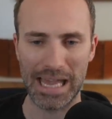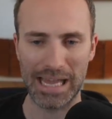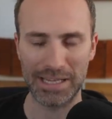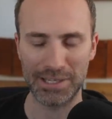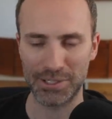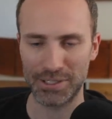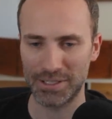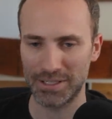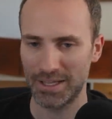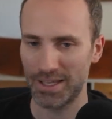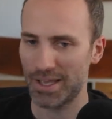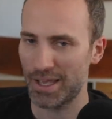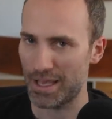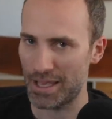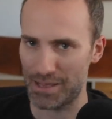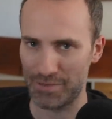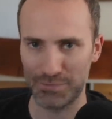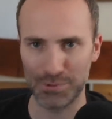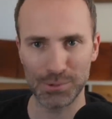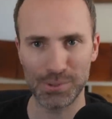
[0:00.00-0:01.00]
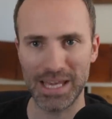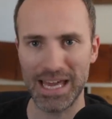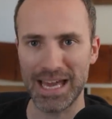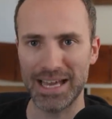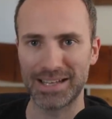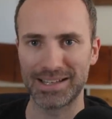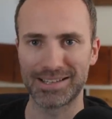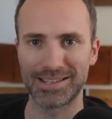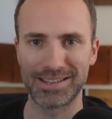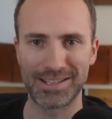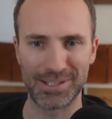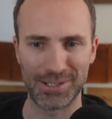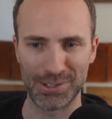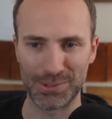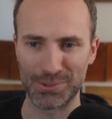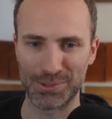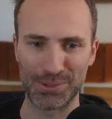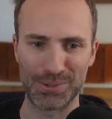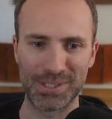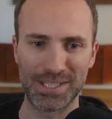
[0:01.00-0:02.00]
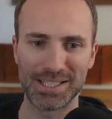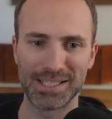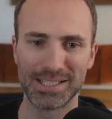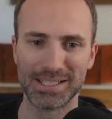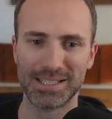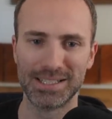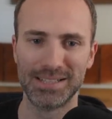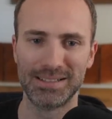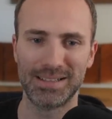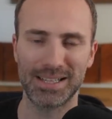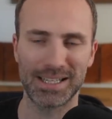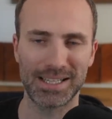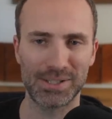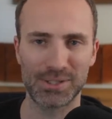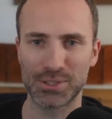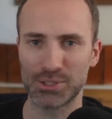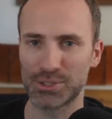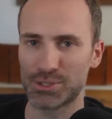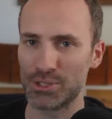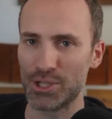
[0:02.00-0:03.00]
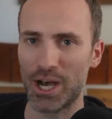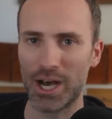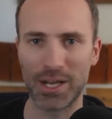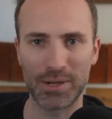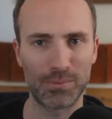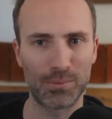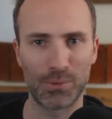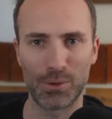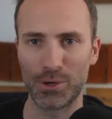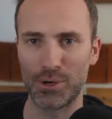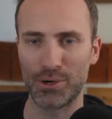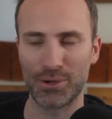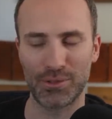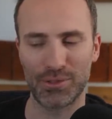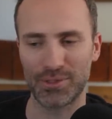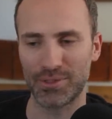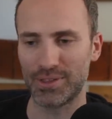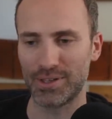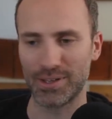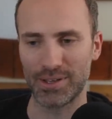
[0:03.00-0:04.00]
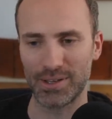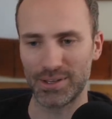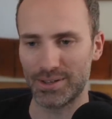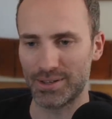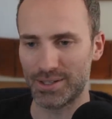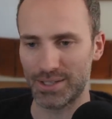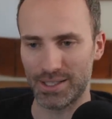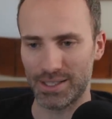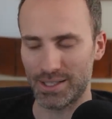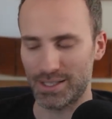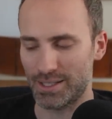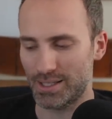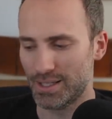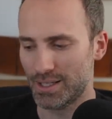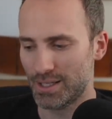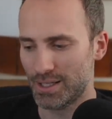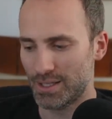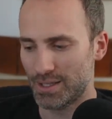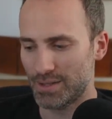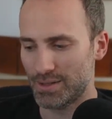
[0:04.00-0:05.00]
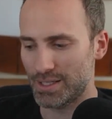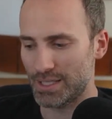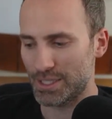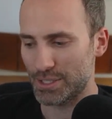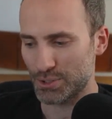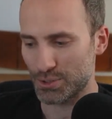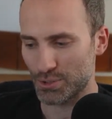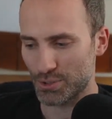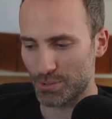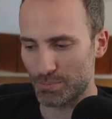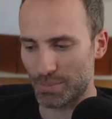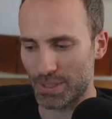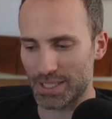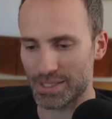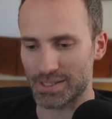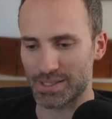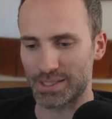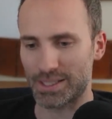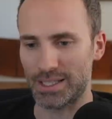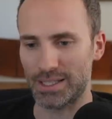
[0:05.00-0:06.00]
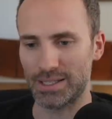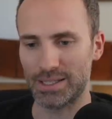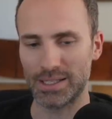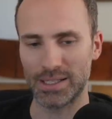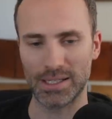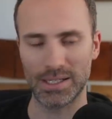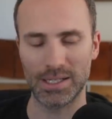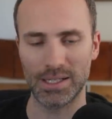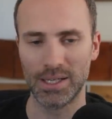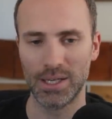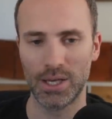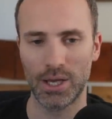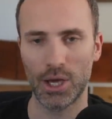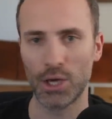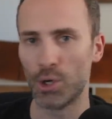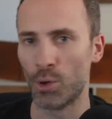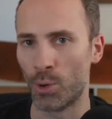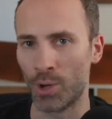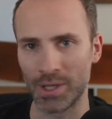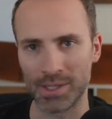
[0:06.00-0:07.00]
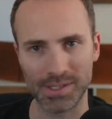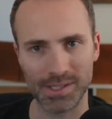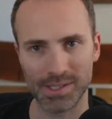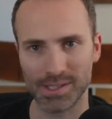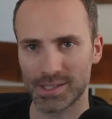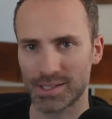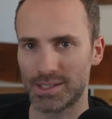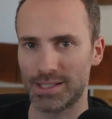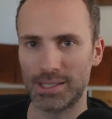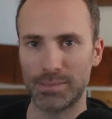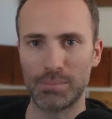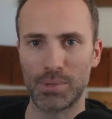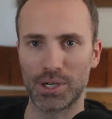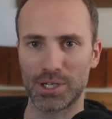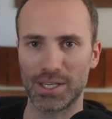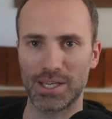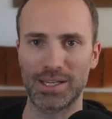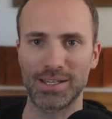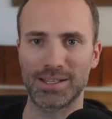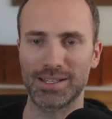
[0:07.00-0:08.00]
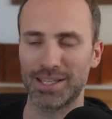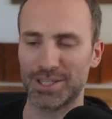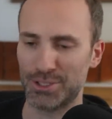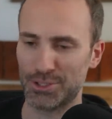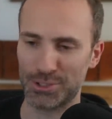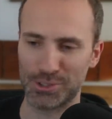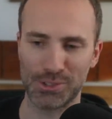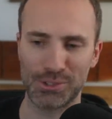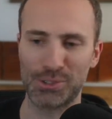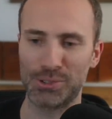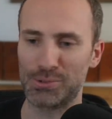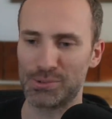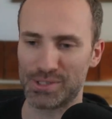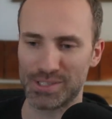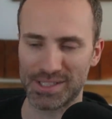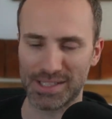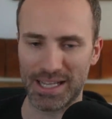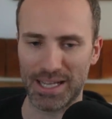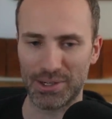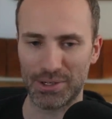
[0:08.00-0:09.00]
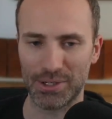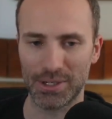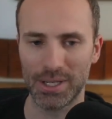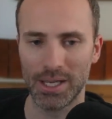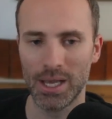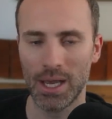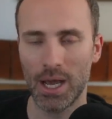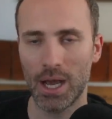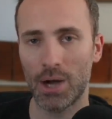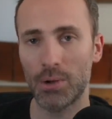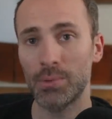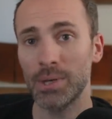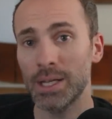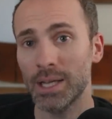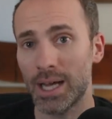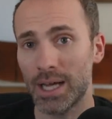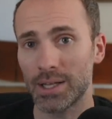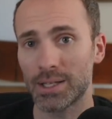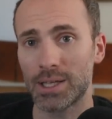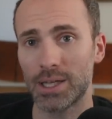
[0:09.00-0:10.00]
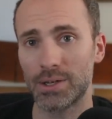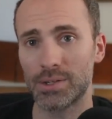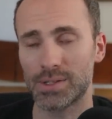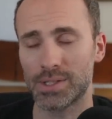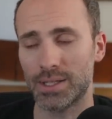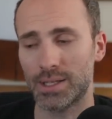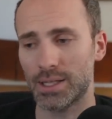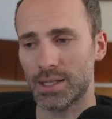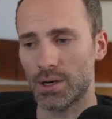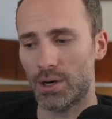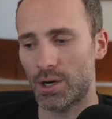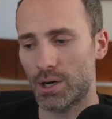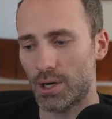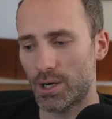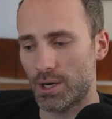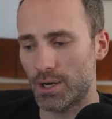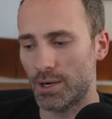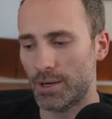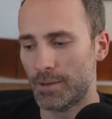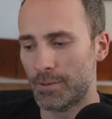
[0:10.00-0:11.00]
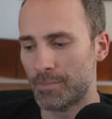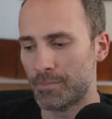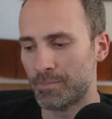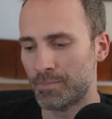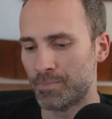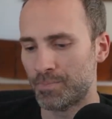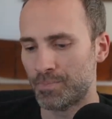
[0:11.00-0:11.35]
and if you can't, then don't do it. Like it's just not worth the the the additional complexity, the annoyances in debugging. Like just use the standard arena allocators. I think are